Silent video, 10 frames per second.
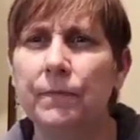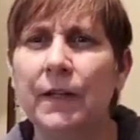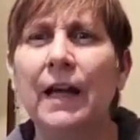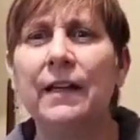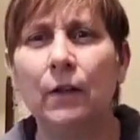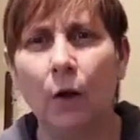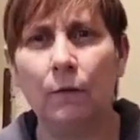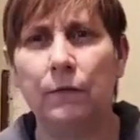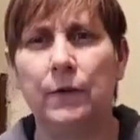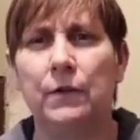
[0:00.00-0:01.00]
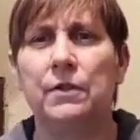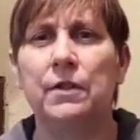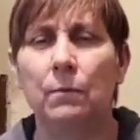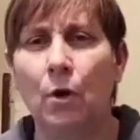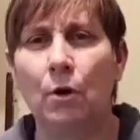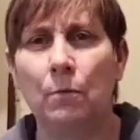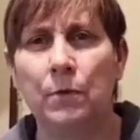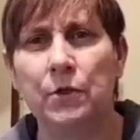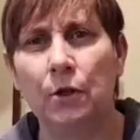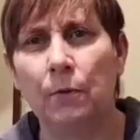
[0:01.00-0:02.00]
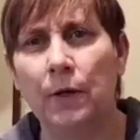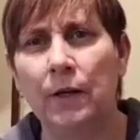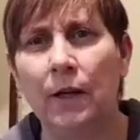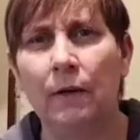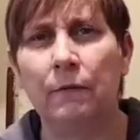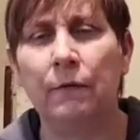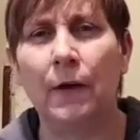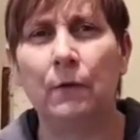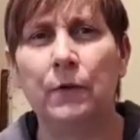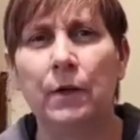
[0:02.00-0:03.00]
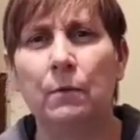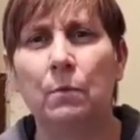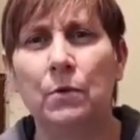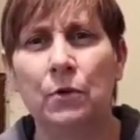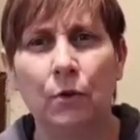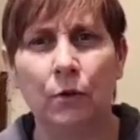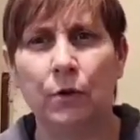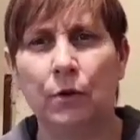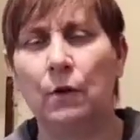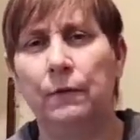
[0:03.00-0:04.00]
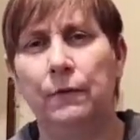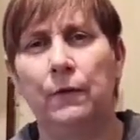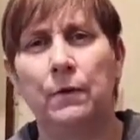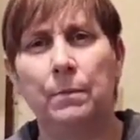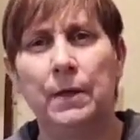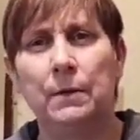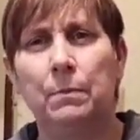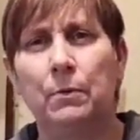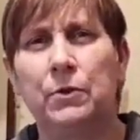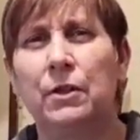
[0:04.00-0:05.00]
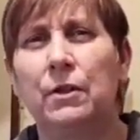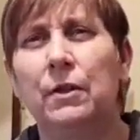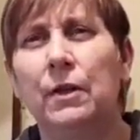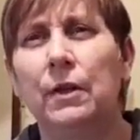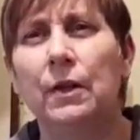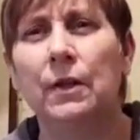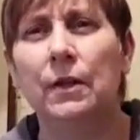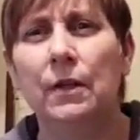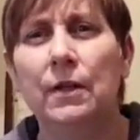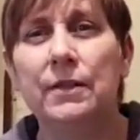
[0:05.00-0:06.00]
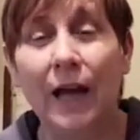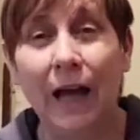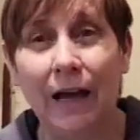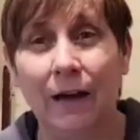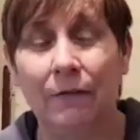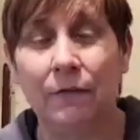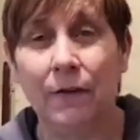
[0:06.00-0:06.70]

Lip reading: gain confidence in what I was doing and felt that it was good enough for other people to have.